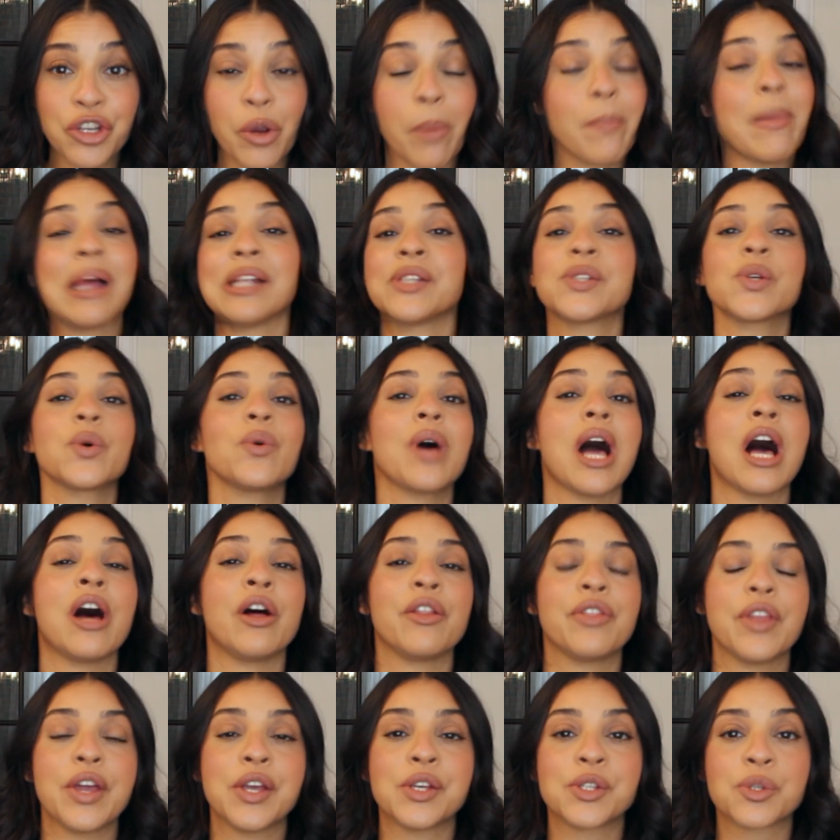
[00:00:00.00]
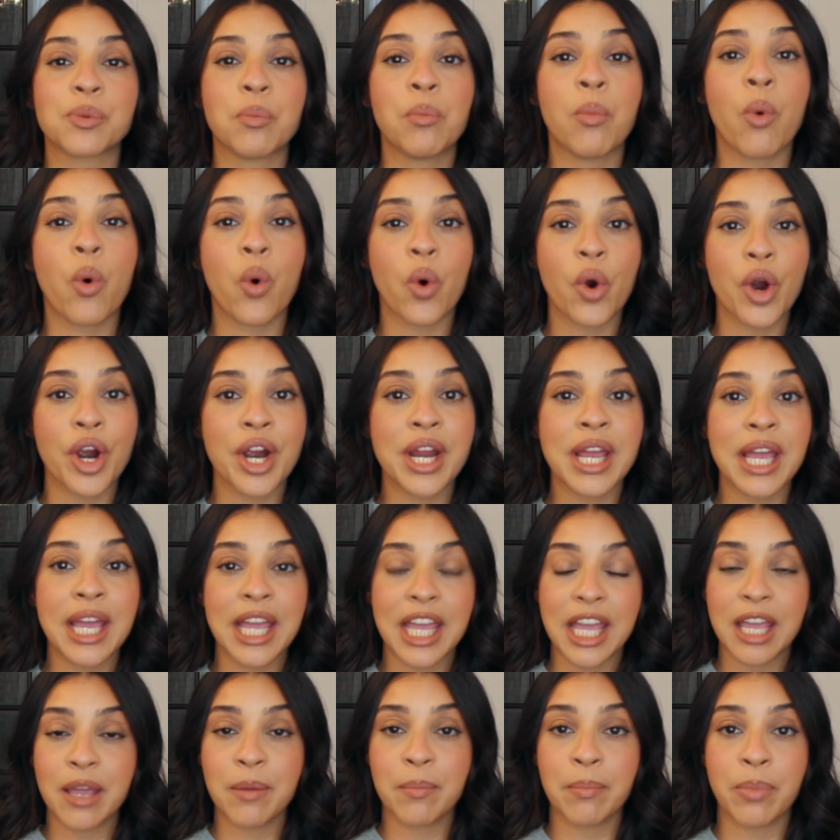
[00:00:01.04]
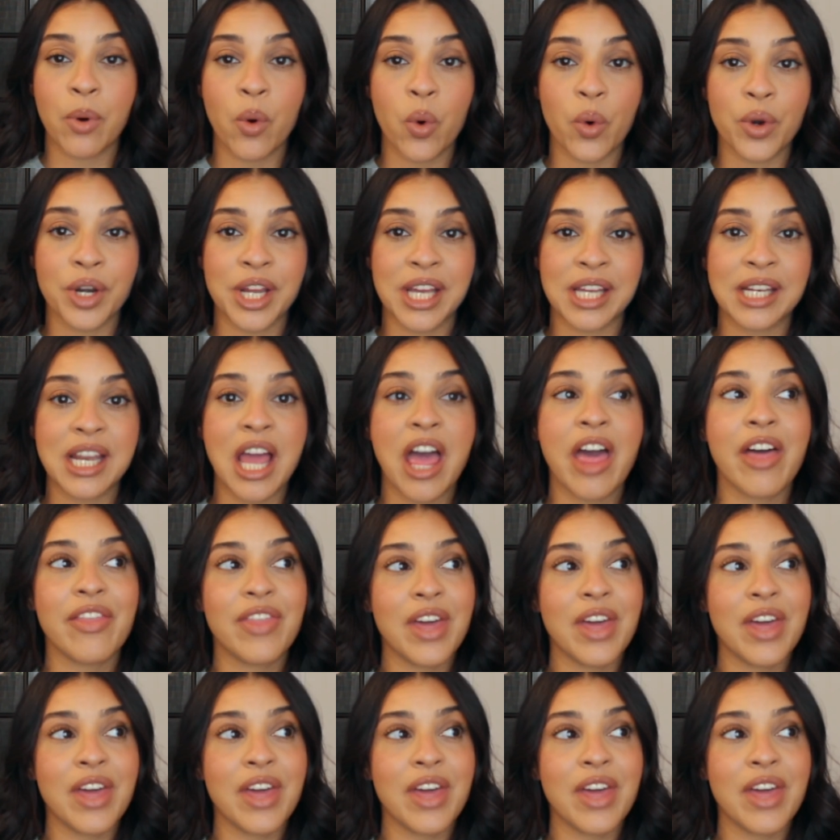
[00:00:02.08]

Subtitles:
your mental health is more important